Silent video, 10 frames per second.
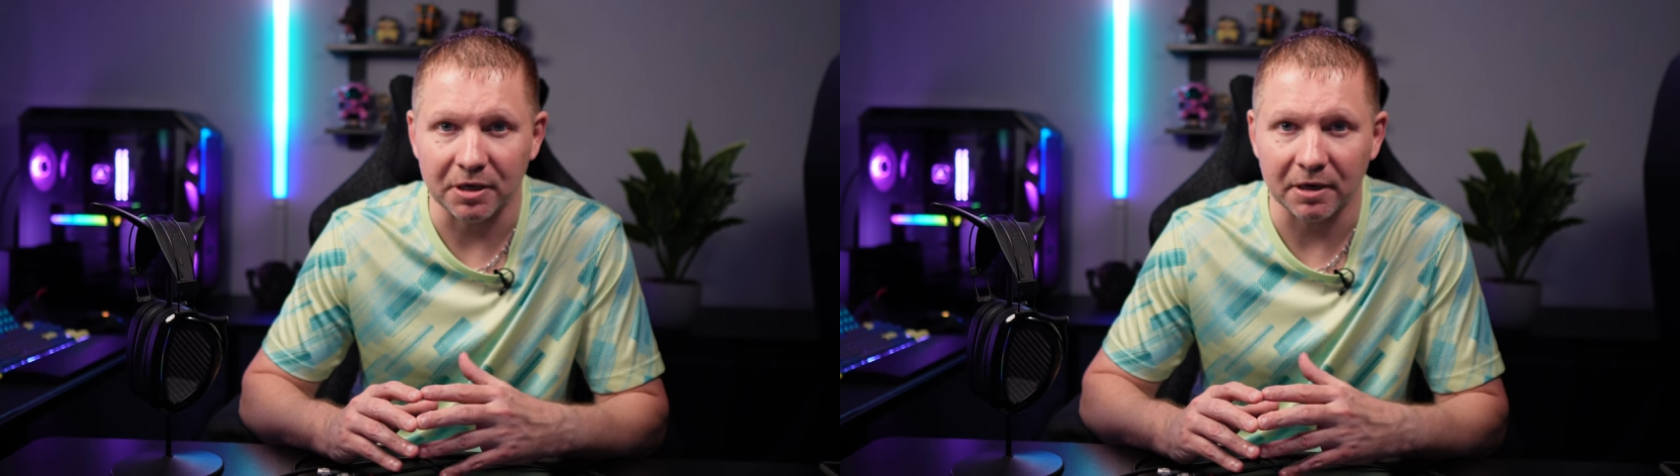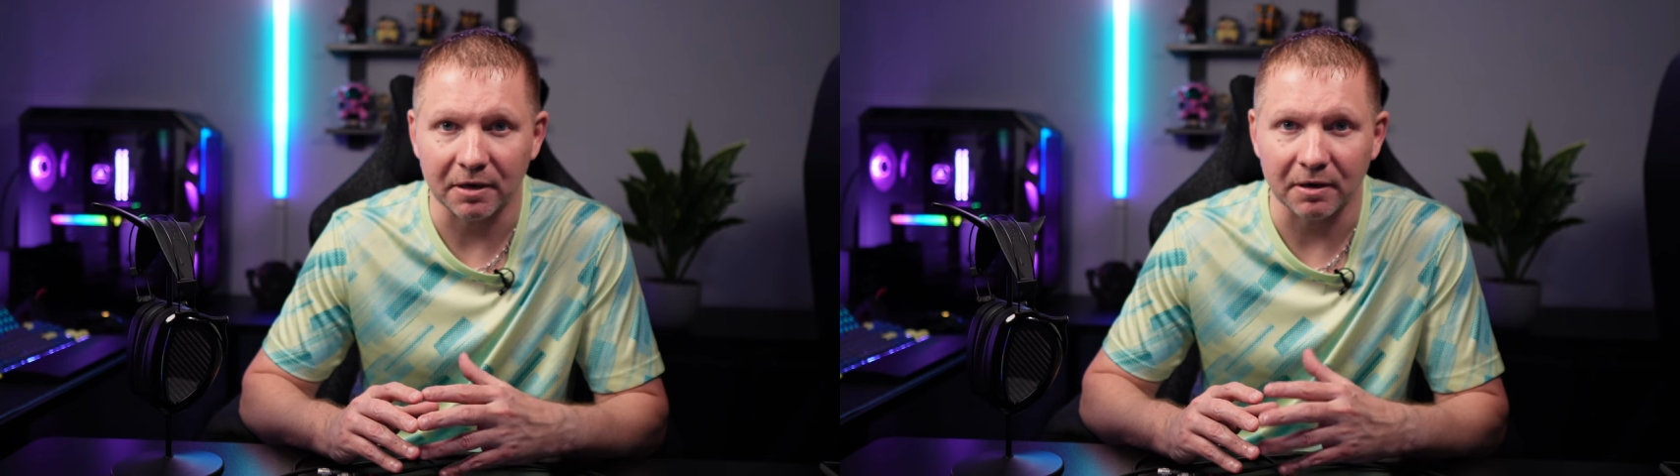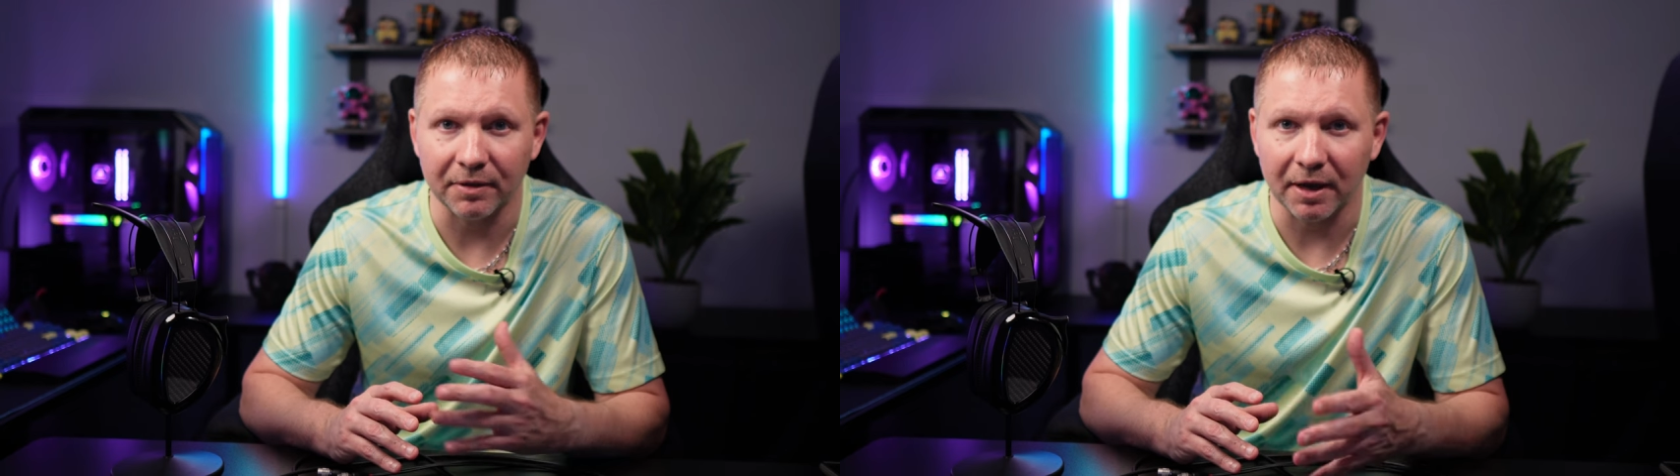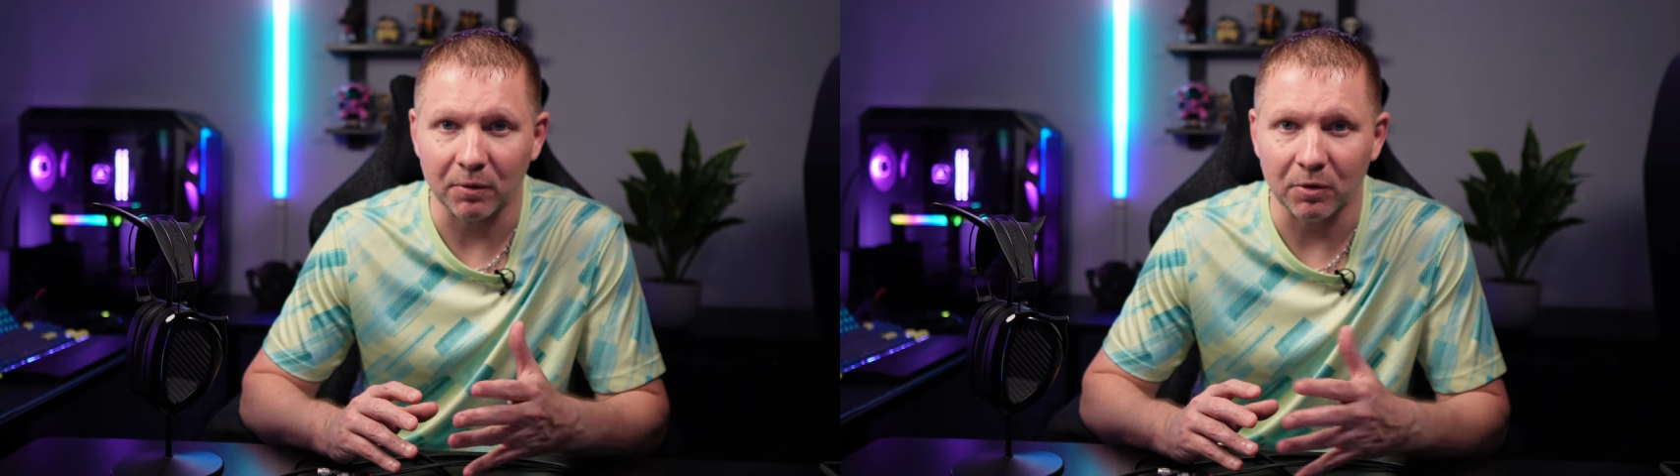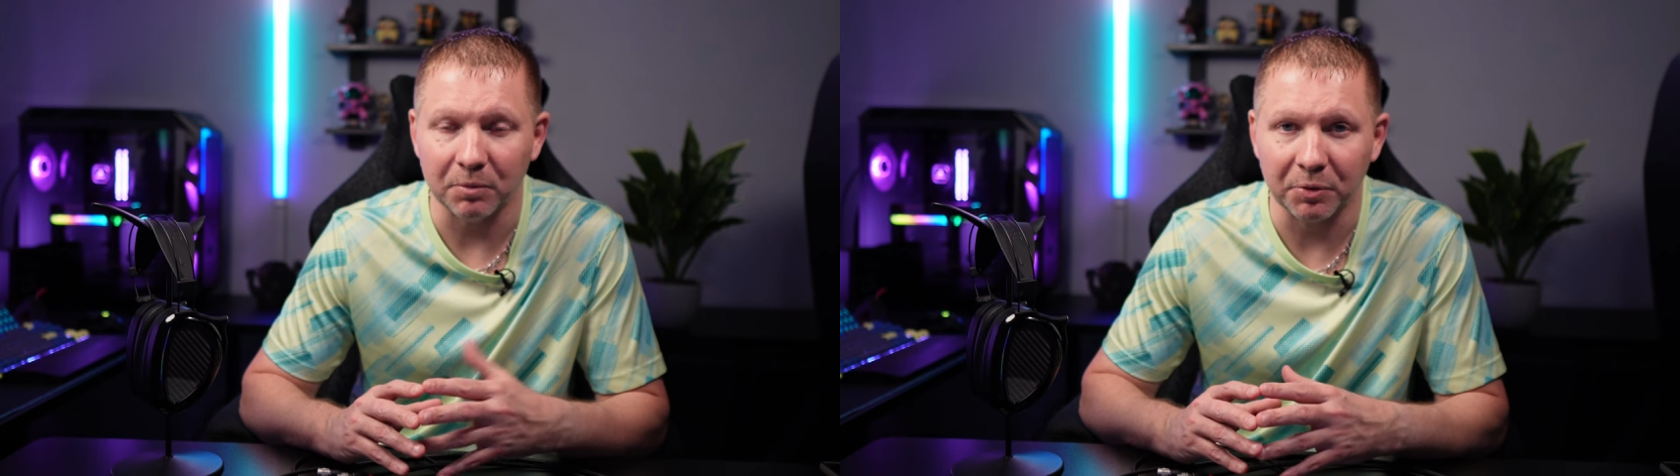here that I
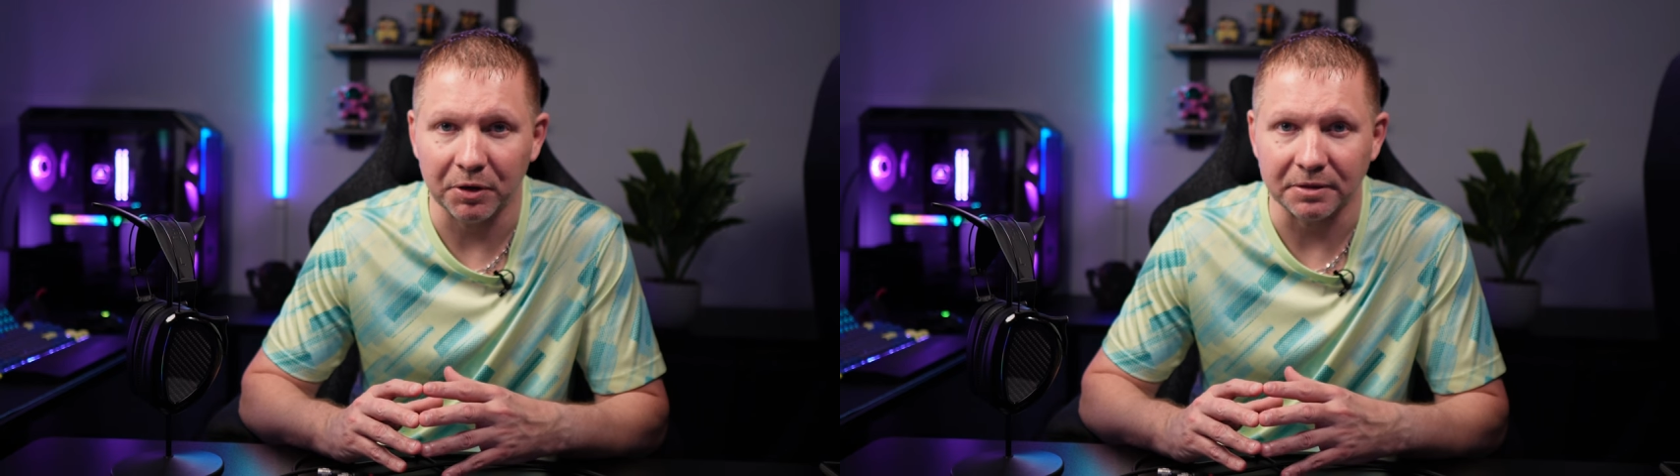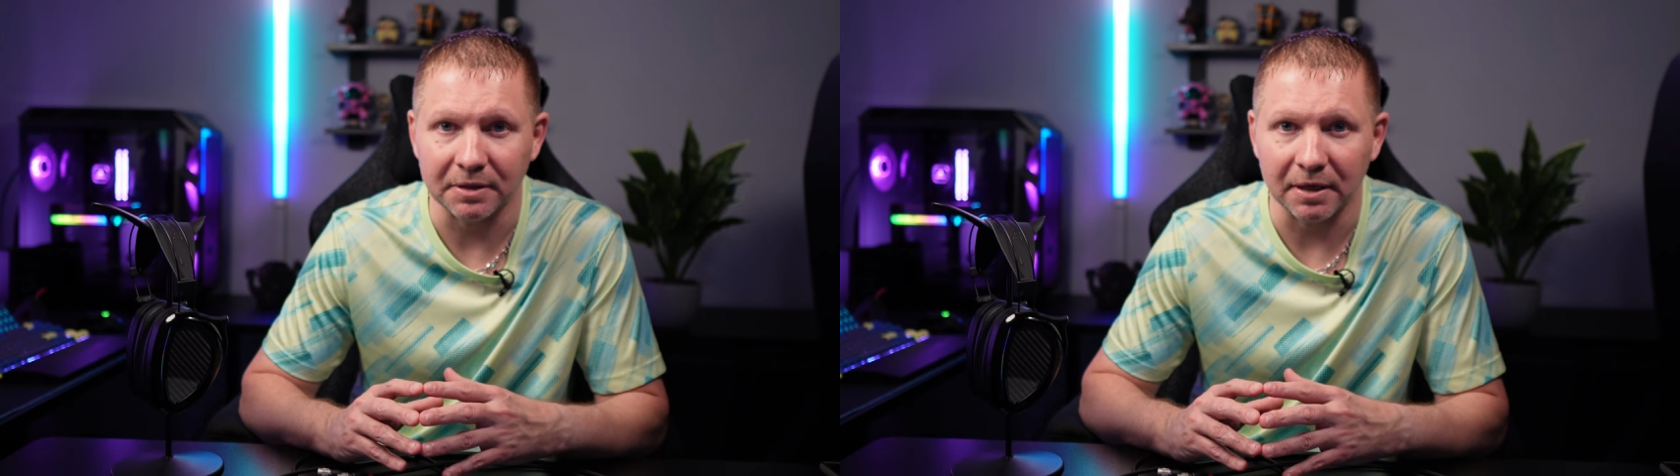will put,